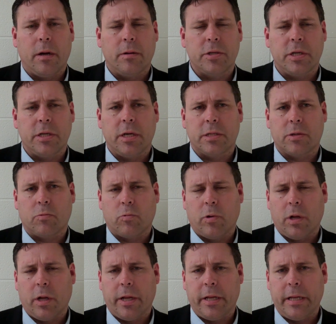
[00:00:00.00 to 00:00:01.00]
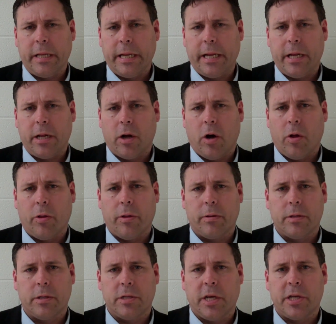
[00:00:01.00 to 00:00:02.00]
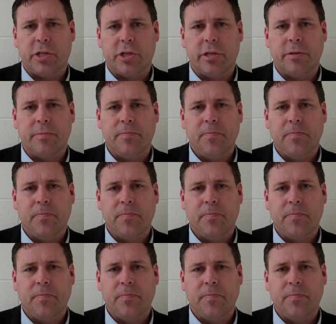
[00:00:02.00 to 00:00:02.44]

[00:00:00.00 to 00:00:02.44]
She doesn't really need all the attention,